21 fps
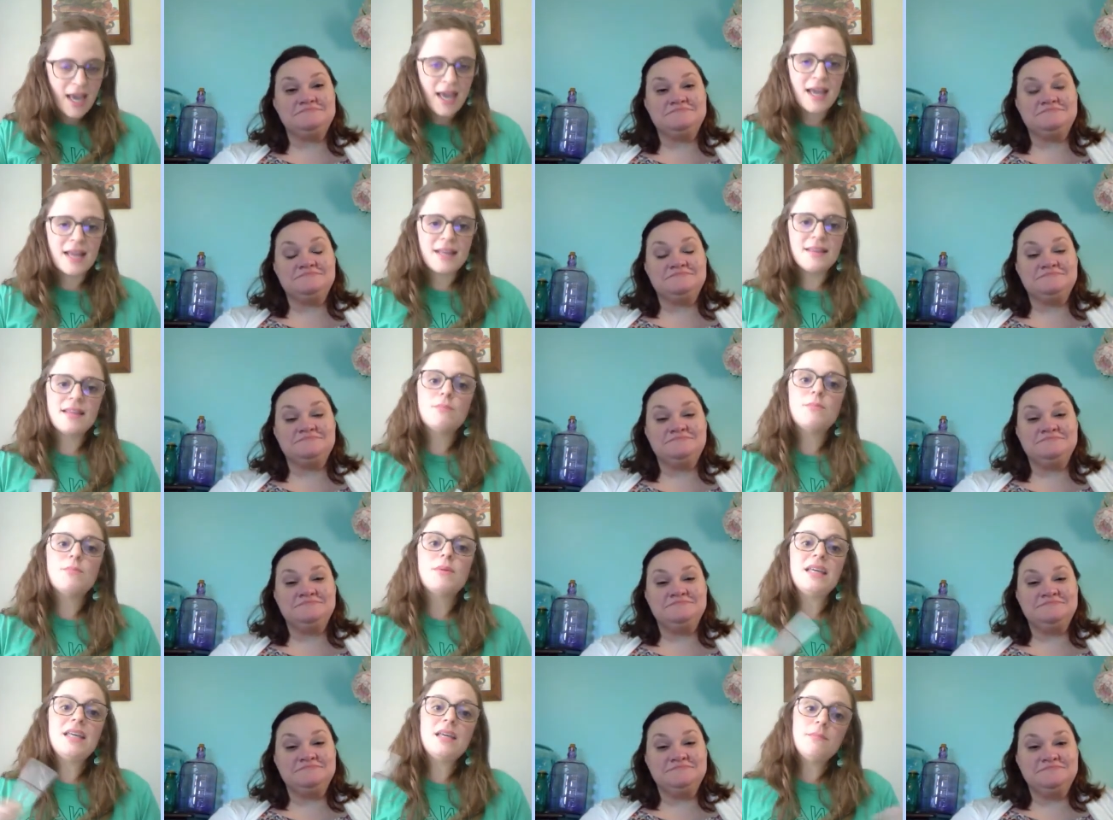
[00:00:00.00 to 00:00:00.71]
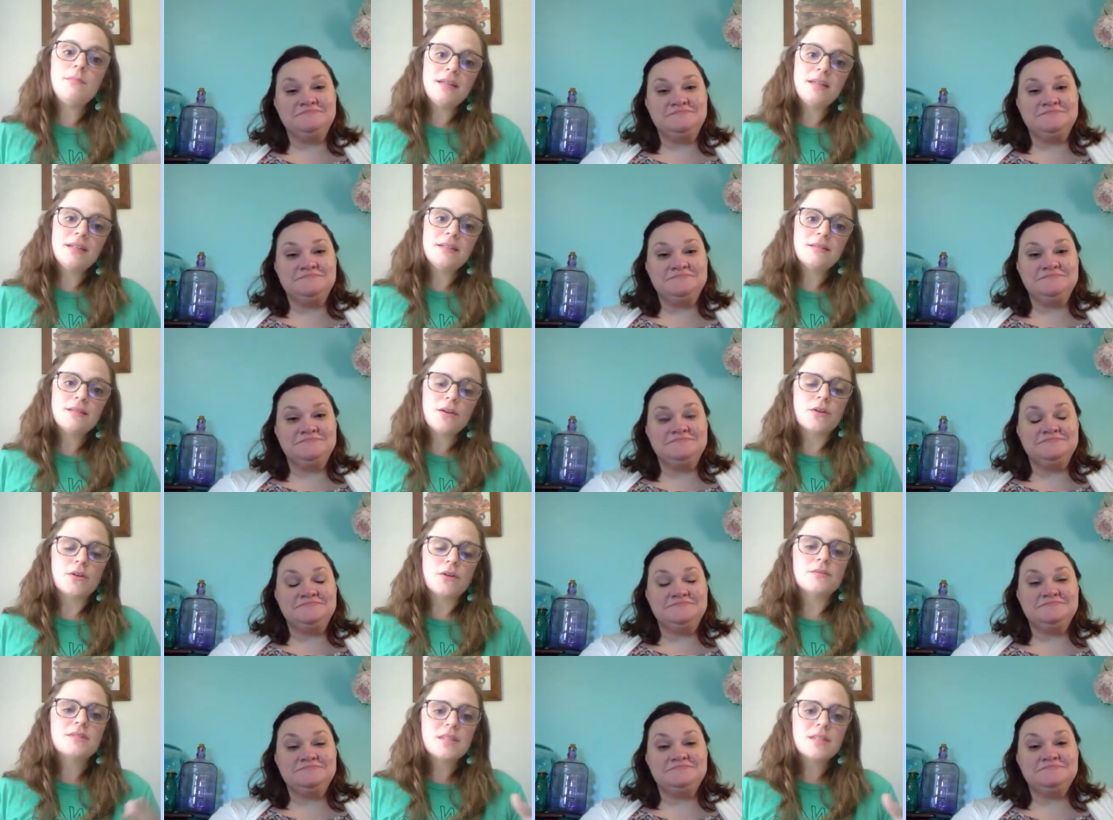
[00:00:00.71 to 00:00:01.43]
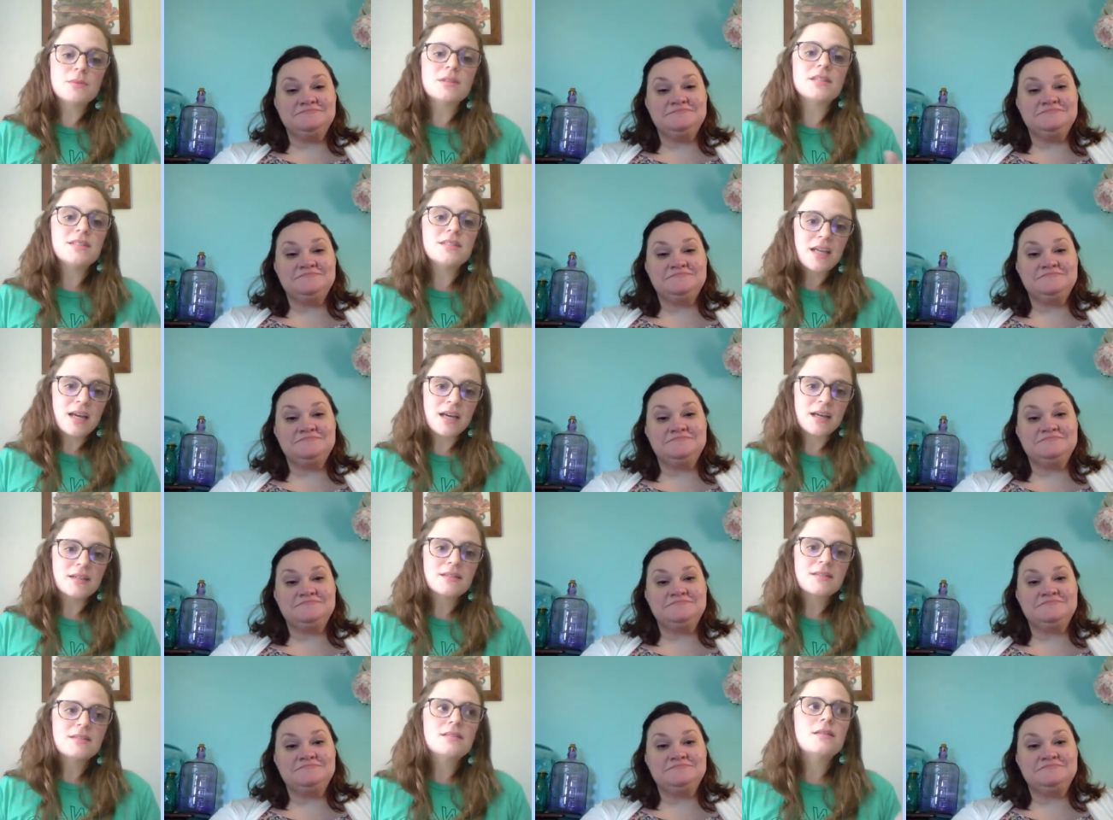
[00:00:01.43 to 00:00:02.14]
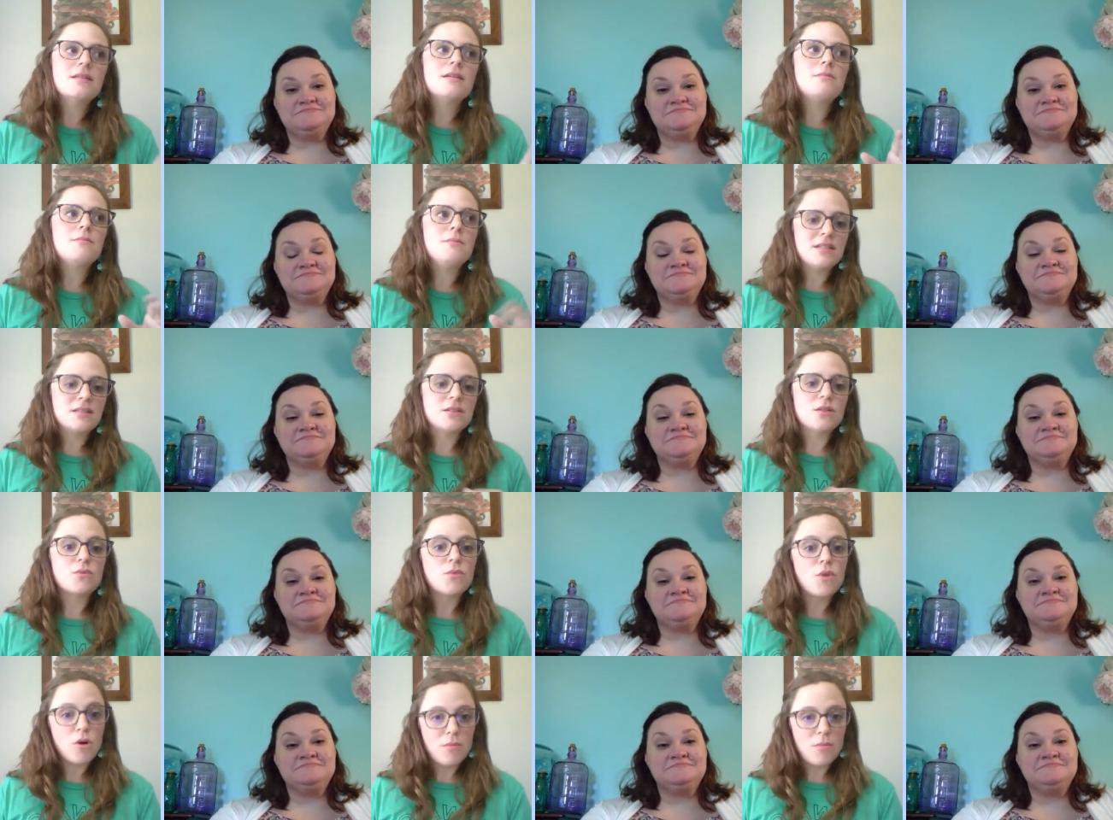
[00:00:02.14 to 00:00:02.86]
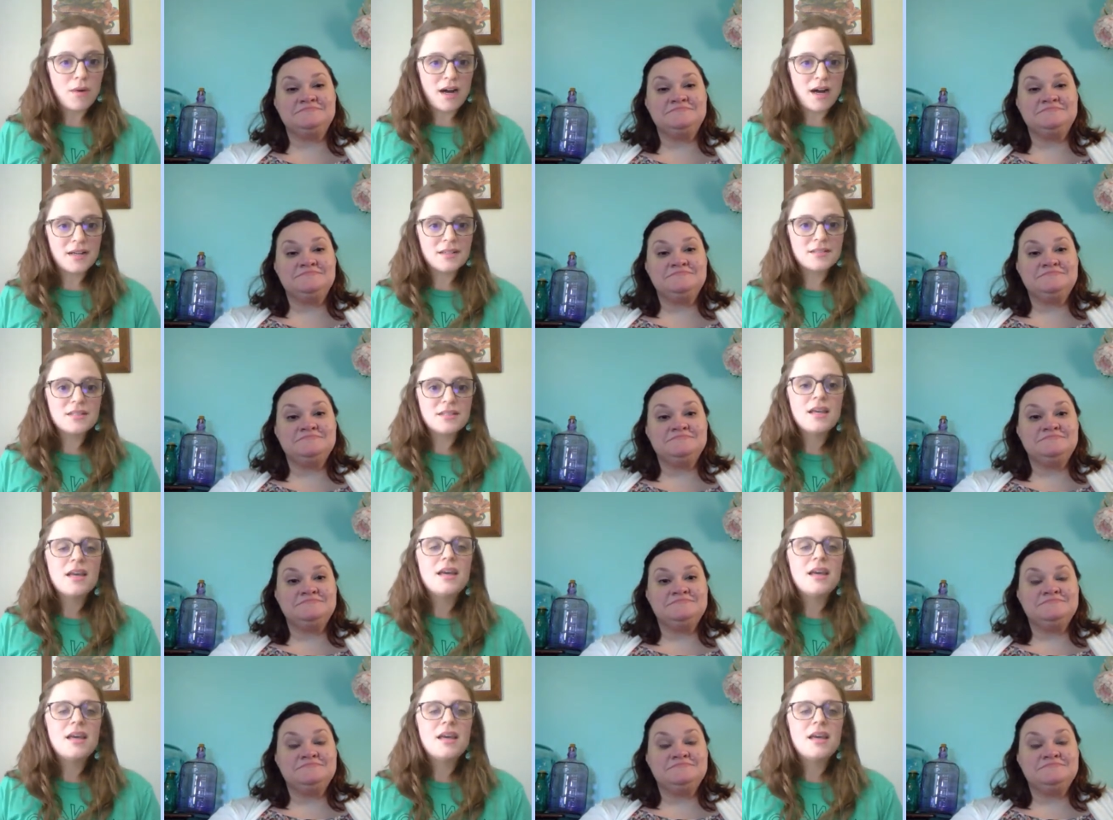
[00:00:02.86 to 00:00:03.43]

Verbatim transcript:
Speaker 1: And that, but he meet or sibling Dex meets a robot